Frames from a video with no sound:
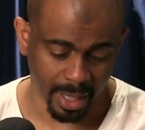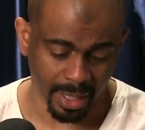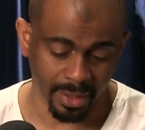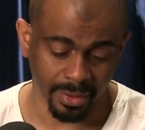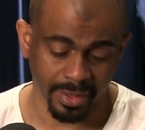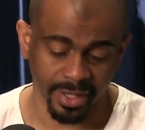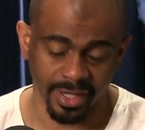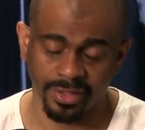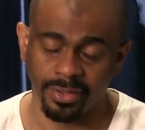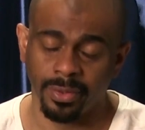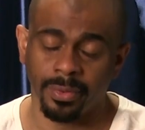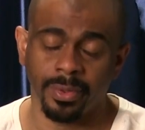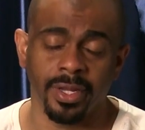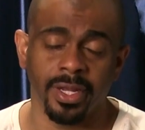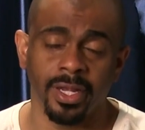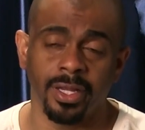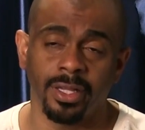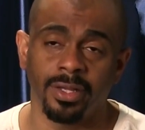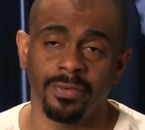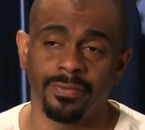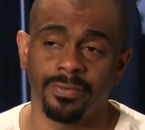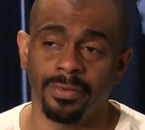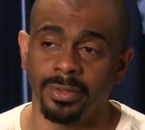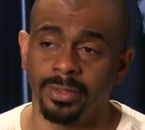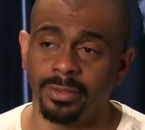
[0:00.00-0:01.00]
I know there's no
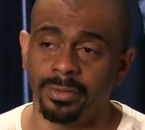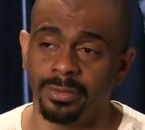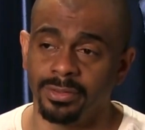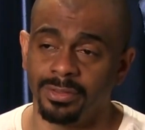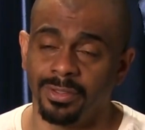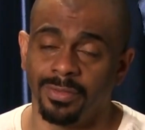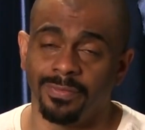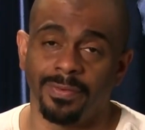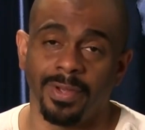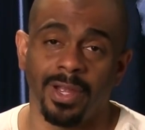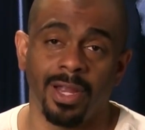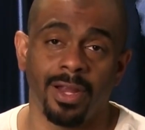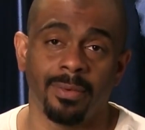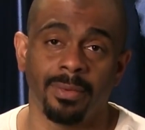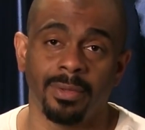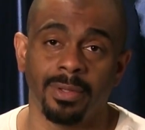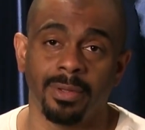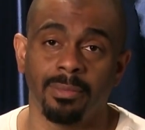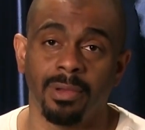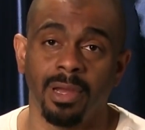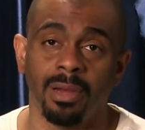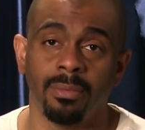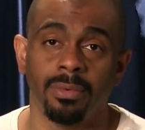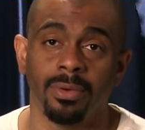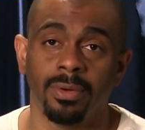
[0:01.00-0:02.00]
healing for losing a
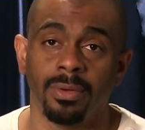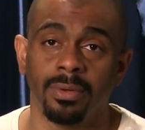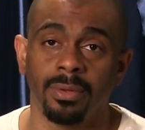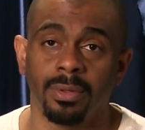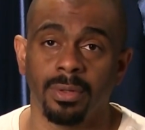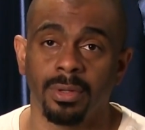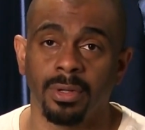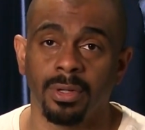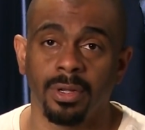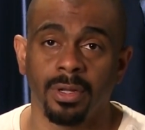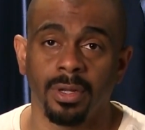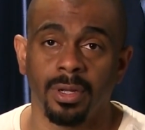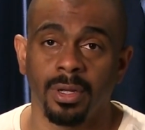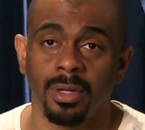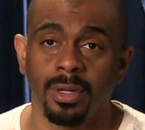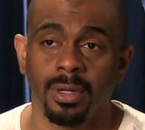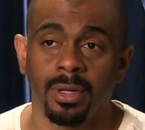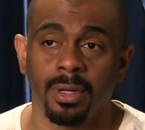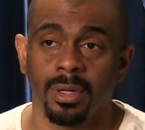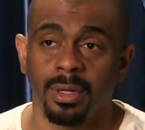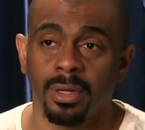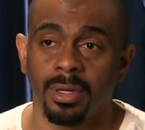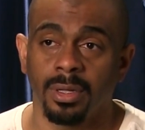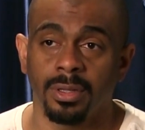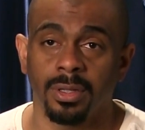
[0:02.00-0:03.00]
family member,
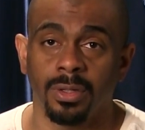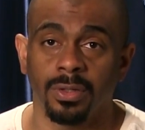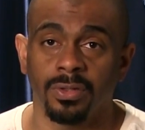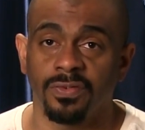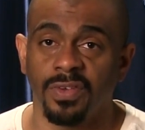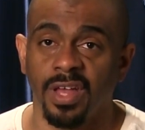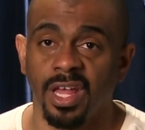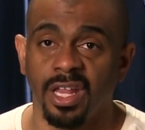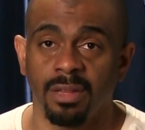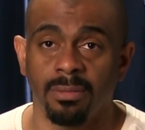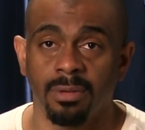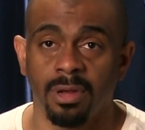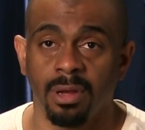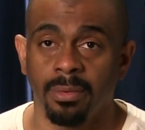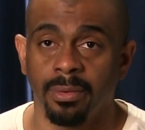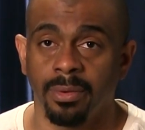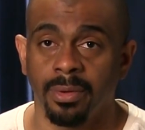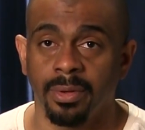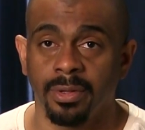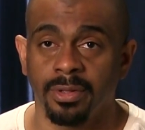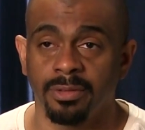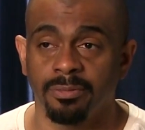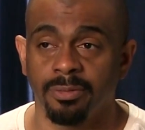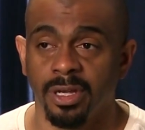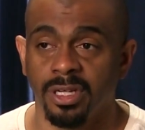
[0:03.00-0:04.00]
close family
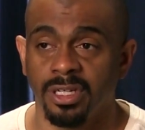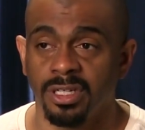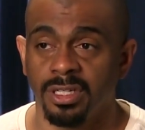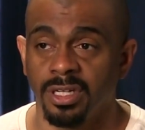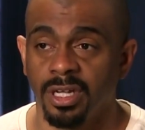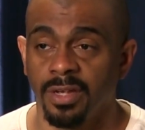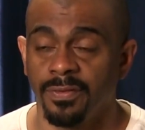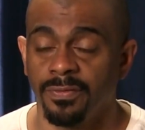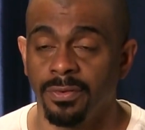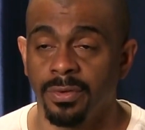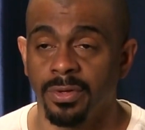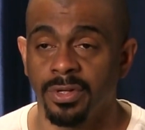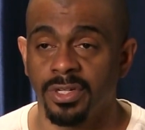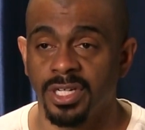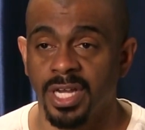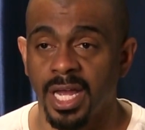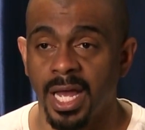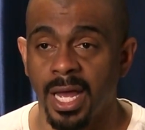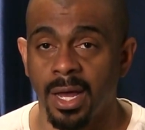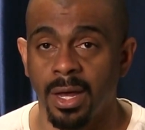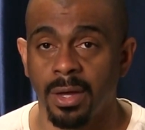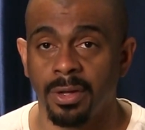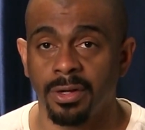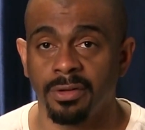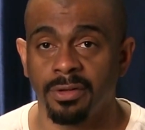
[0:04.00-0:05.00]
member, especially if you're a
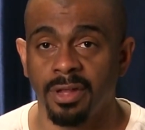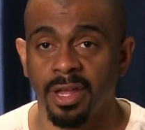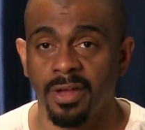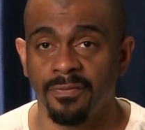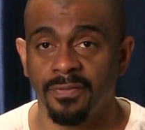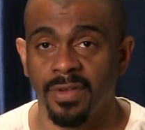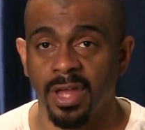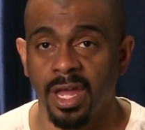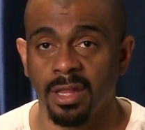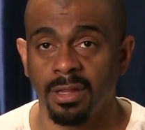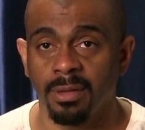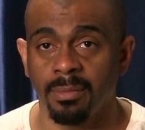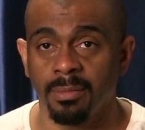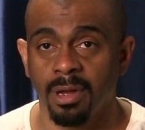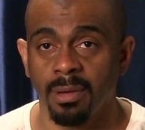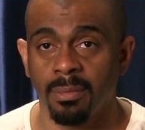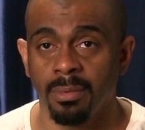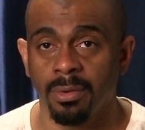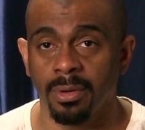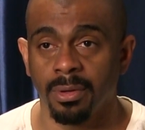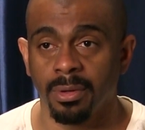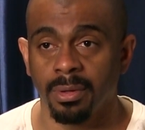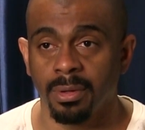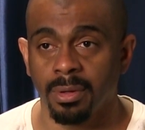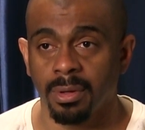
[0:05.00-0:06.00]
child of that family
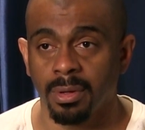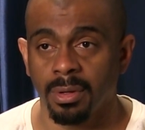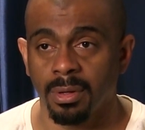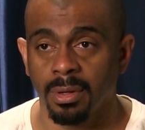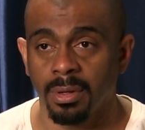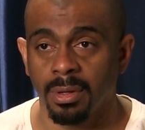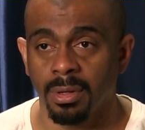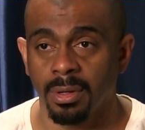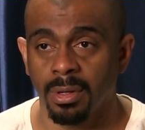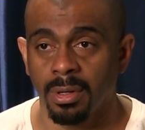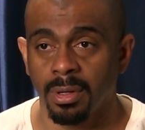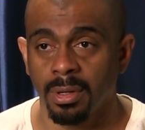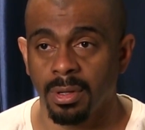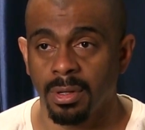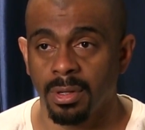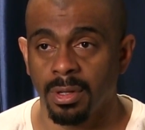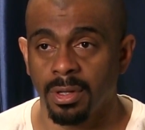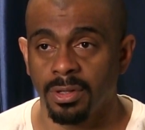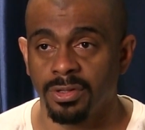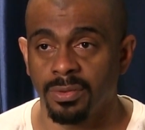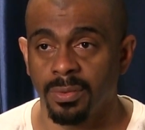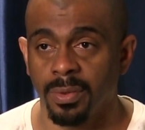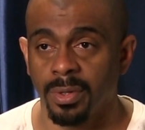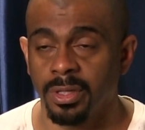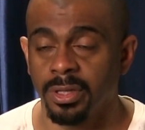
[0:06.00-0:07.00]
member,
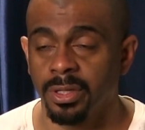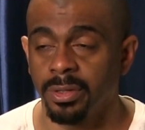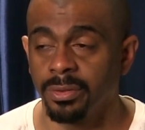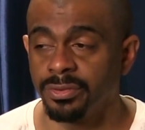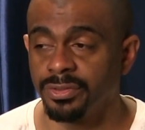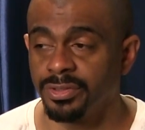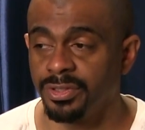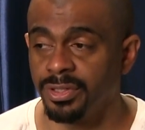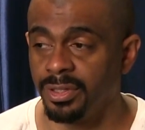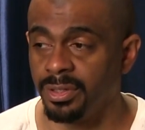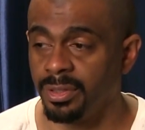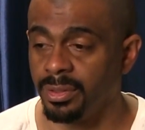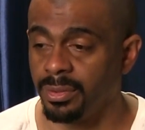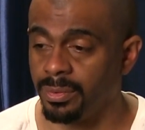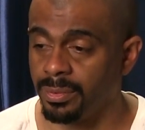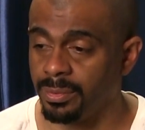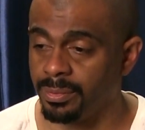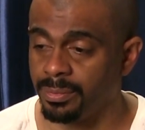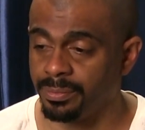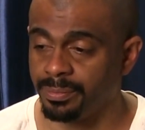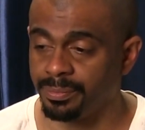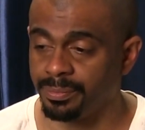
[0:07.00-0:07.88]
someone close to you.